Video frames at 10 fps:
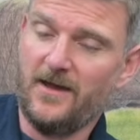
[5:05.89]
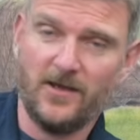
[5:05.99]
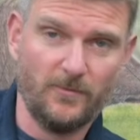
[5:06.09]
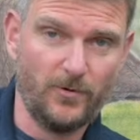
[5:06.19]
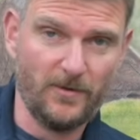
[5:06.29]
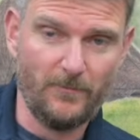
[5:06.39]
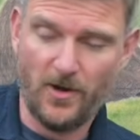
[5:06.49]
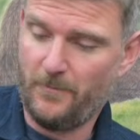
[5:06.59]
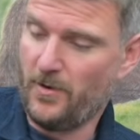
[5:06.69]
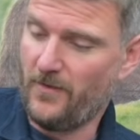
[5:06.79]
You can put a
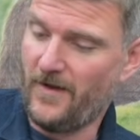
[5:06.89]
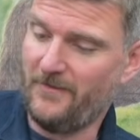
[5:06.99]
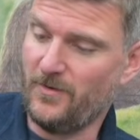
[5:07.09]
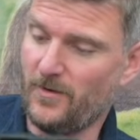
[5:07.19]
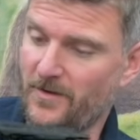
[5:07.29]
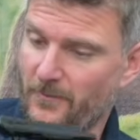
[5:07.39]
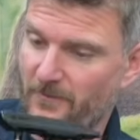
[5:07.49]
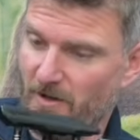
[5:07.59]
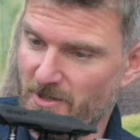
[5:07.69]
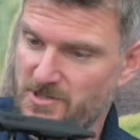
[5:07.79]
monopod on that if you want, and then we've
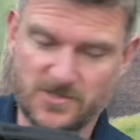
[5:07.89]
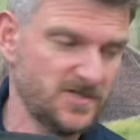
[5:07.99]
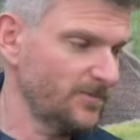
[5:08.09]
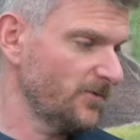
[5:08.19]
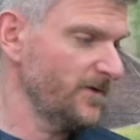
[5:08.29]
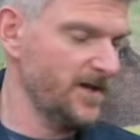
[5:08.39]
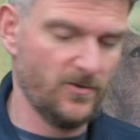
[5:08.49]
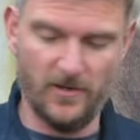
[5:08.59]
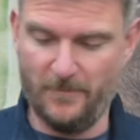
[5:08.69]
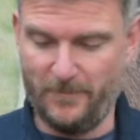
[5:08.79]
got adjustable
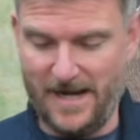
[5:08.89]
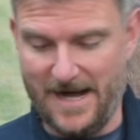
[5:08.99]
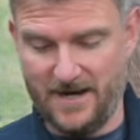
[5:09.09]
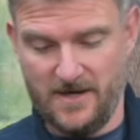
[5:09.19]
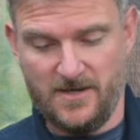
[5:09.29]
recoil pad,